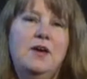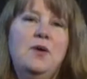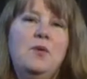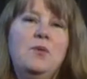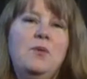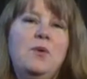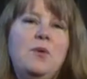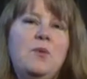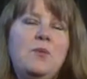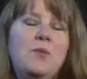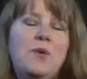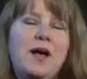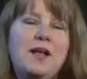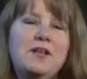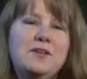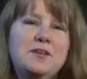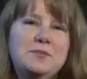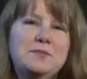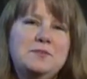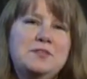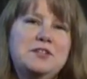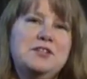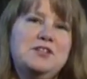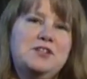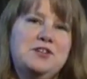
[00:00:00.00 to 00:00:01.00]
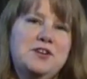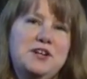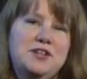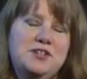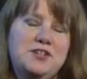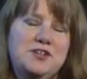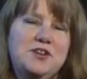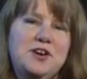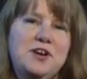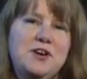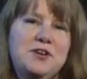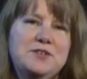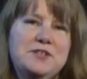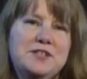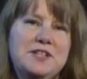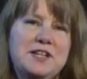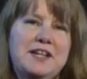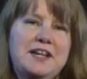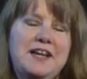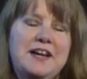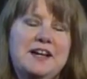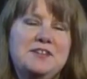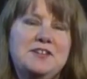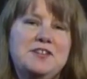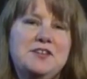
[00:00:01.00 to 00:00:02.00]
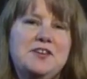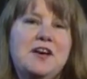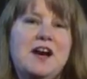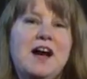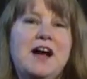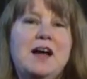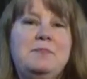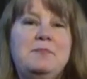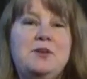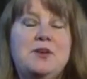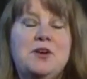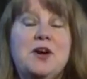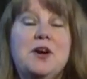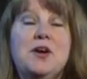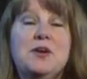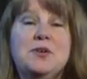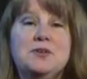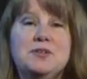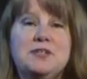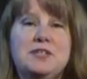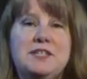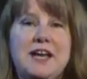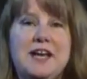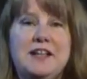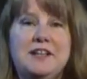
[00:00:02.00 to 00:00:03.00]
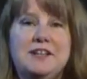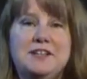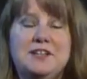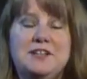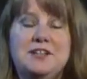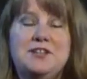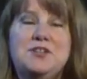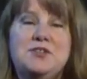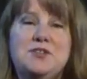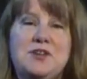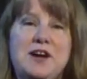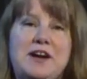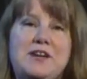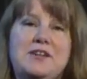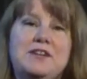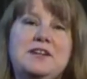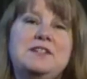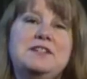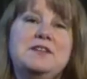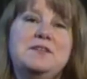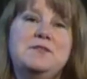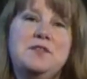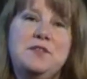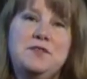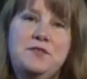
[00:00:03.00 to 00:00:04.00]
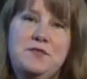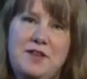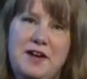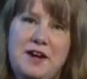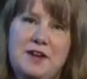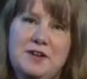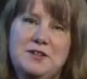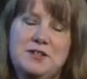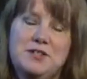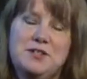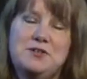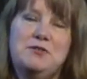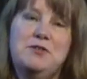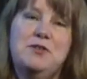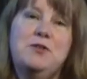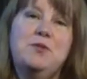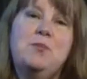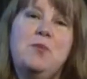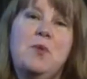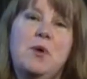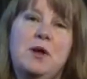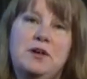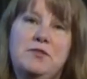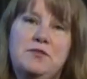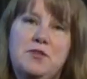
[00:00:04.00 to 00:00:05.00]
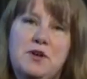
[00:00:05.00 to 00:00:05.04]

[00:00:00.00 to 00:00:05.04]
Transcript: Well, welcome to Treasure Coast Connector. I'm your host, Ellen Contreras of the Ferris Group, one of